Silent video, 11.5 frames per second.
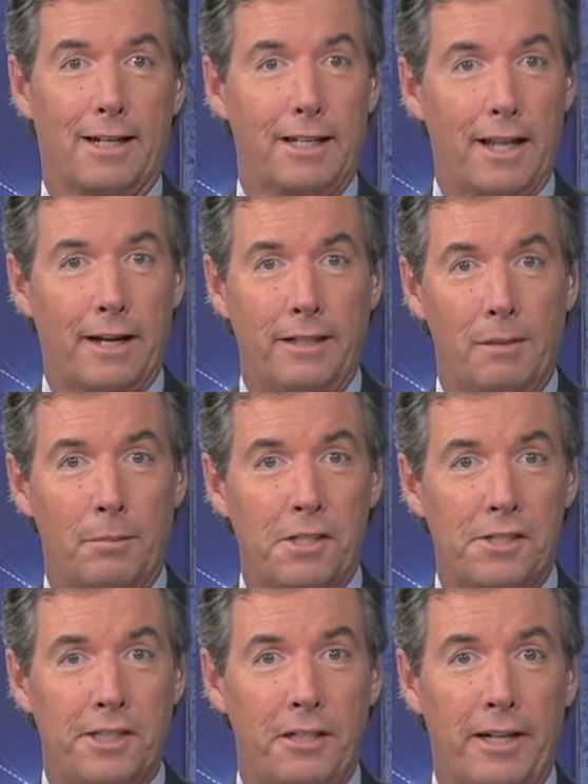a lot of
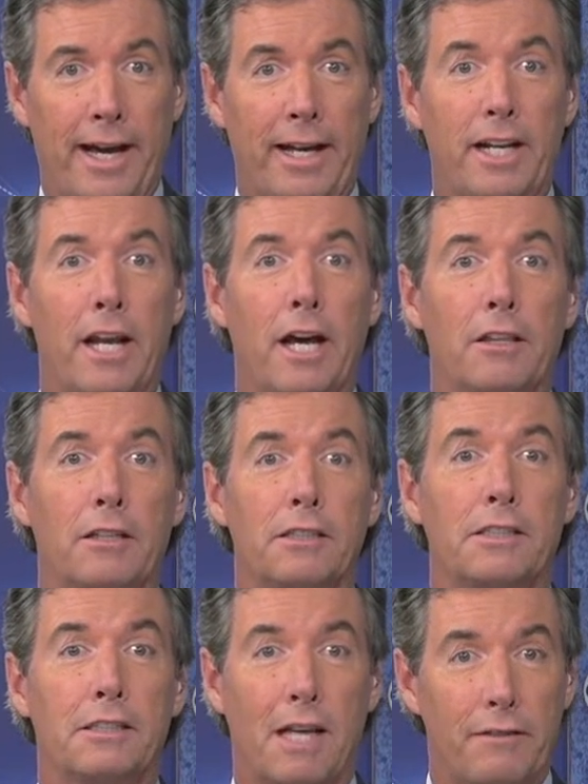numbers here. Add another
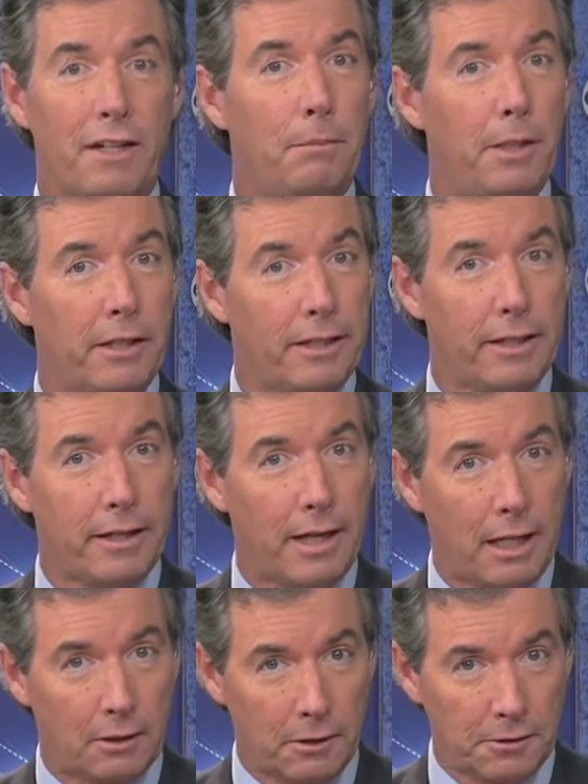$7 million
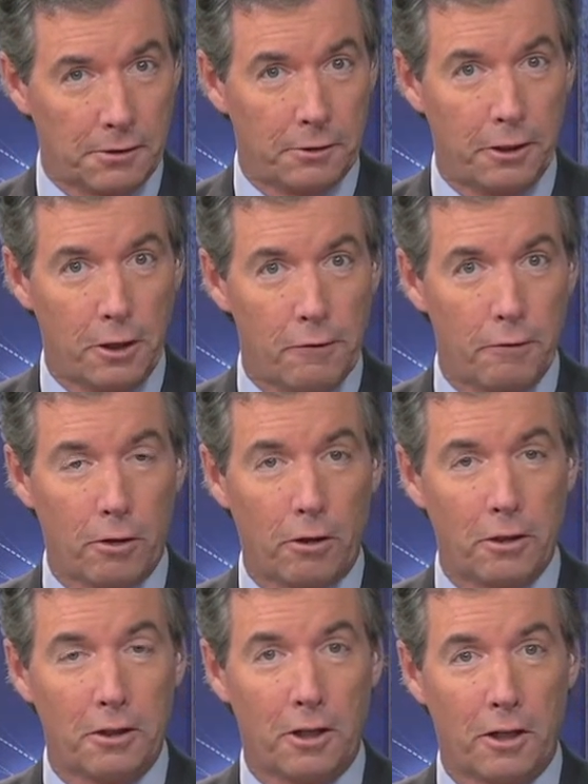to the
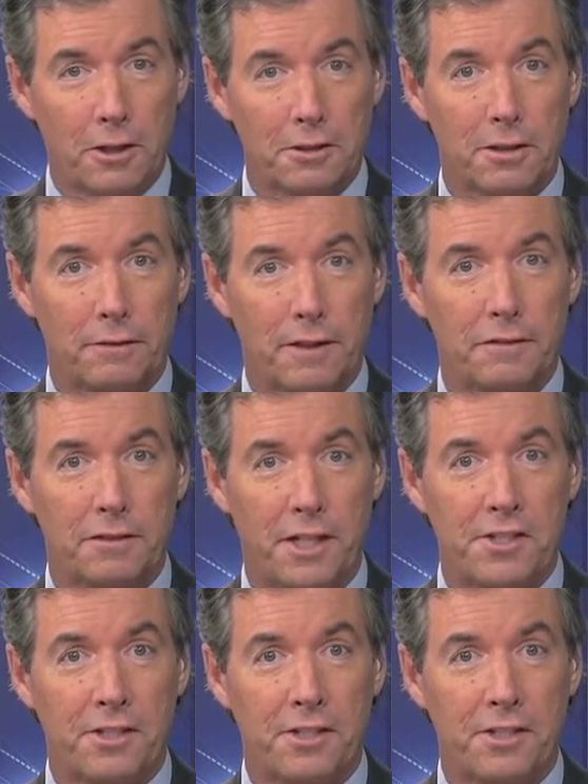overall cost of lift station